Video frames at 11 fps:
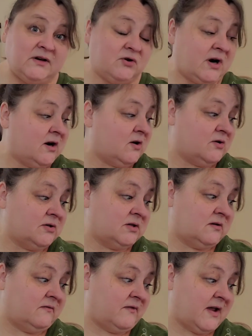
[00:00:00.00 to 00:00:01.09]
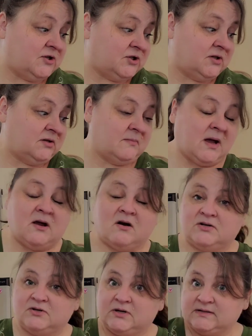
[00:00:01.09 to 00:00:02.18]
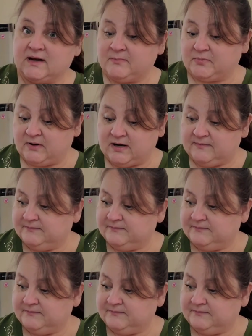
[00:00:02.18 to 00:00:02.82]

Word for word: Drinker's Confession by Heartstring Samplery.